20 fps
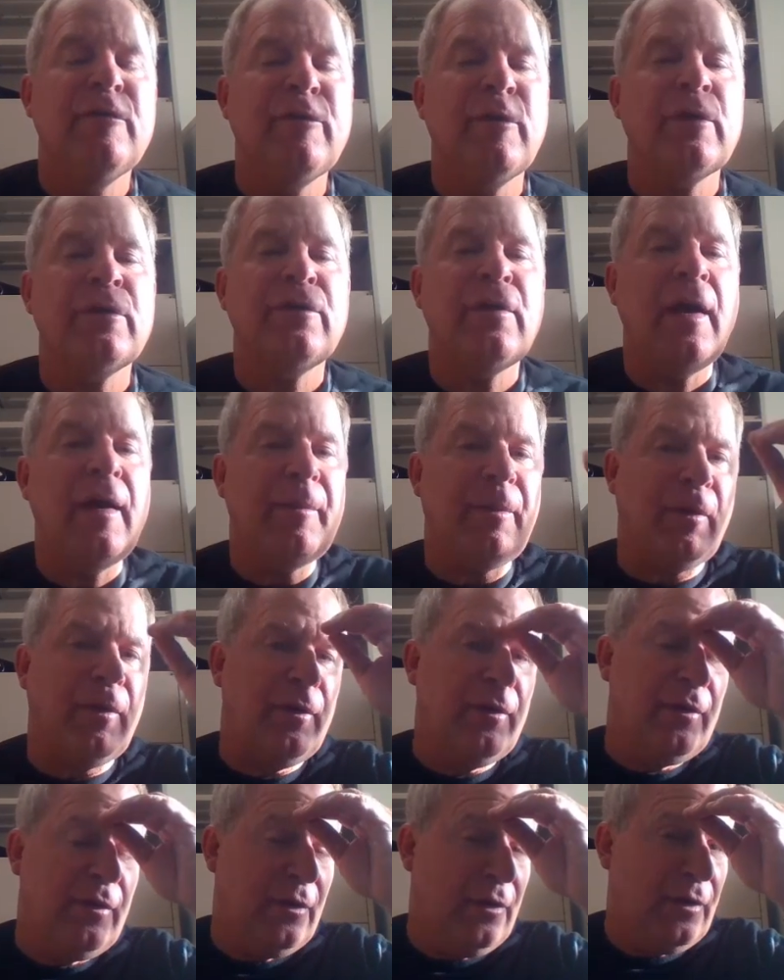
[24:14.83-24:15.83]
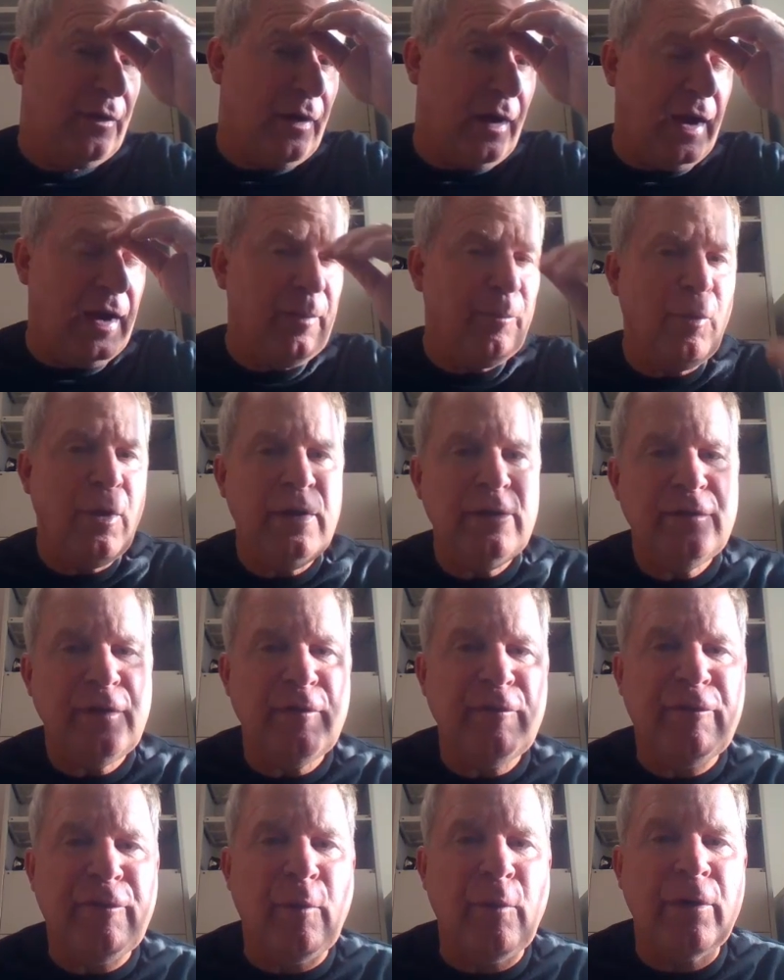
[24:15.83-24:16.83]
For example, I am
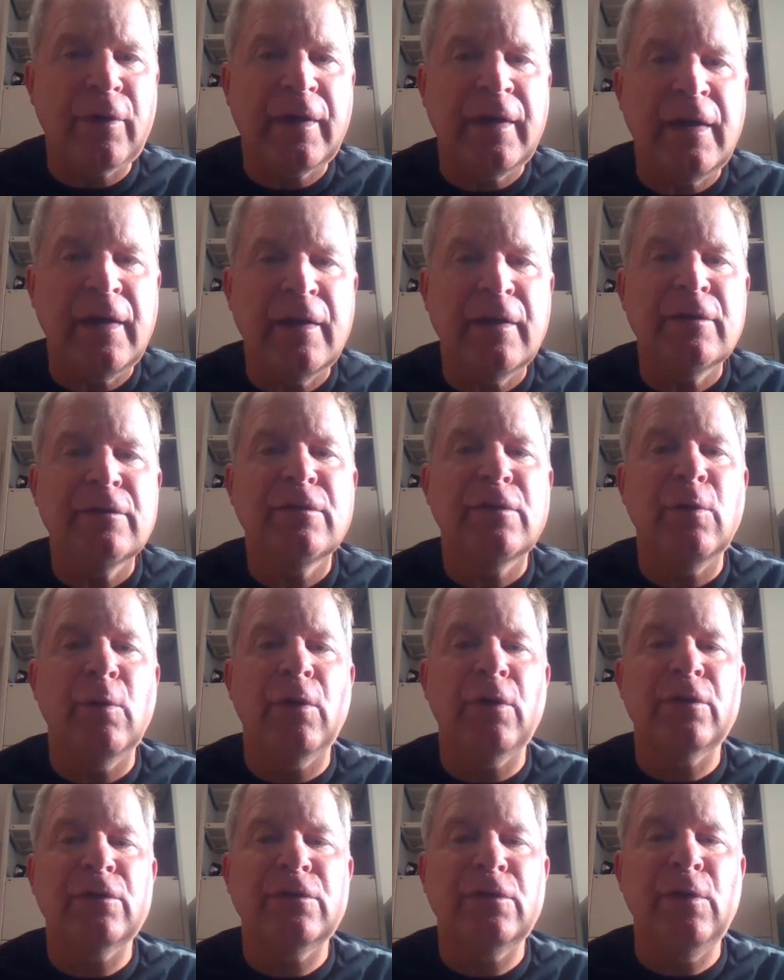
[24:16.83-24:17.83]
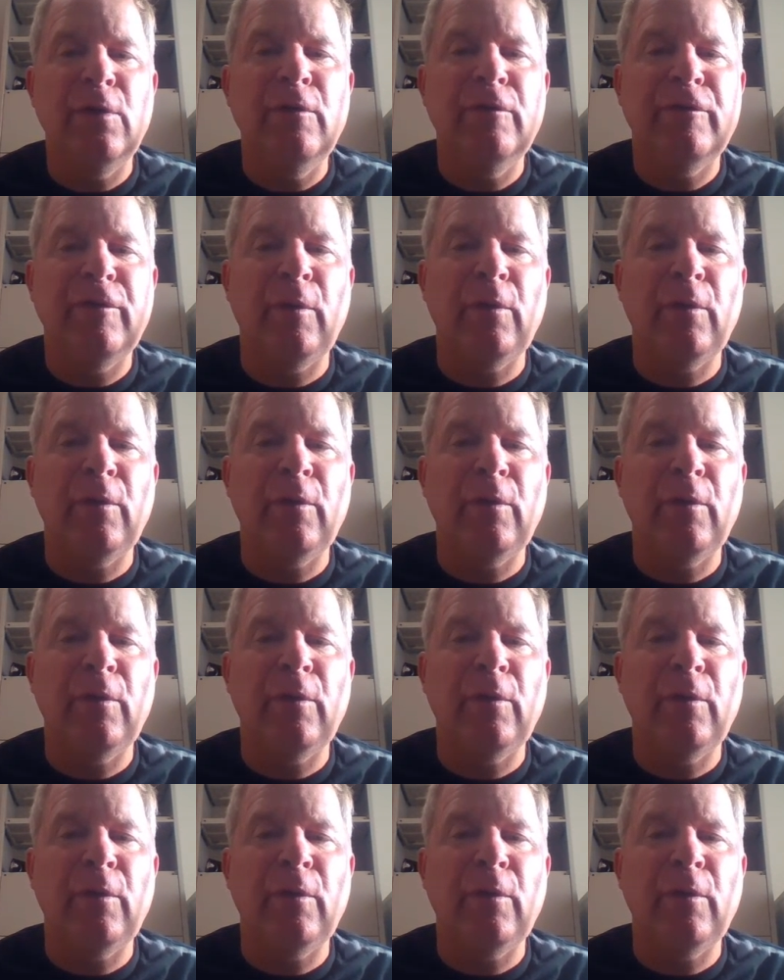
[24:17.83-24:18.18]
raising 4 kids who are 2,